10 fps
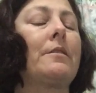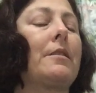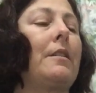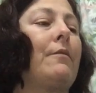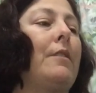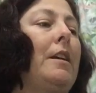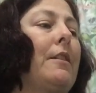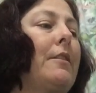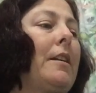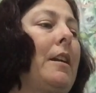instead of the
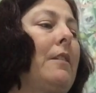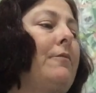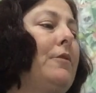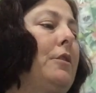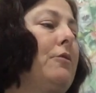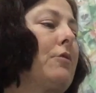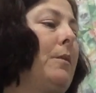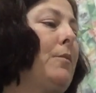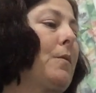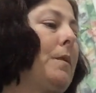other California
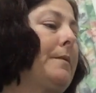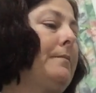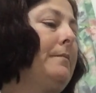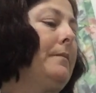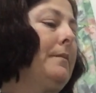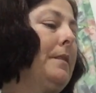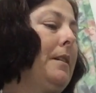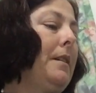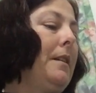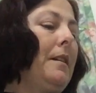Dreams one.
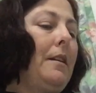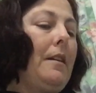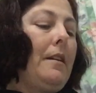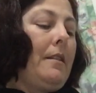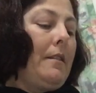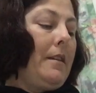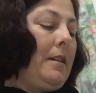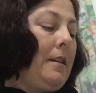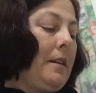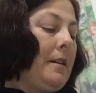
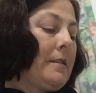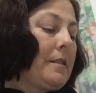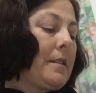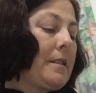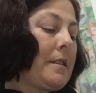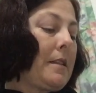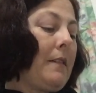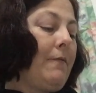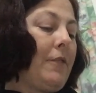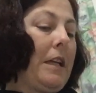The
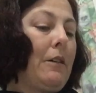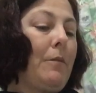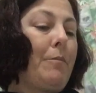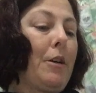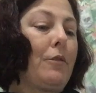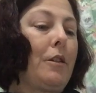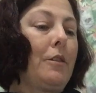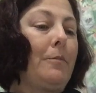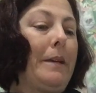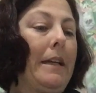sunflower
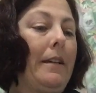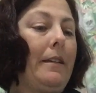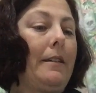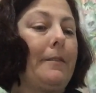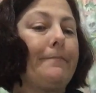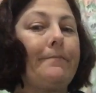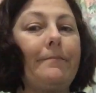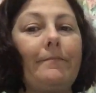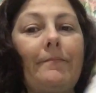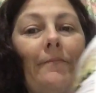boho bag,
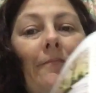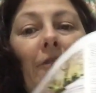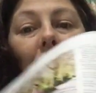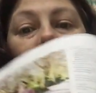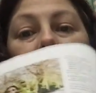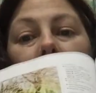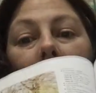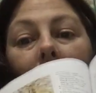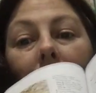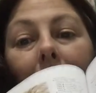very
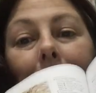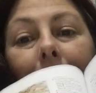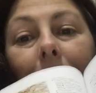trendy.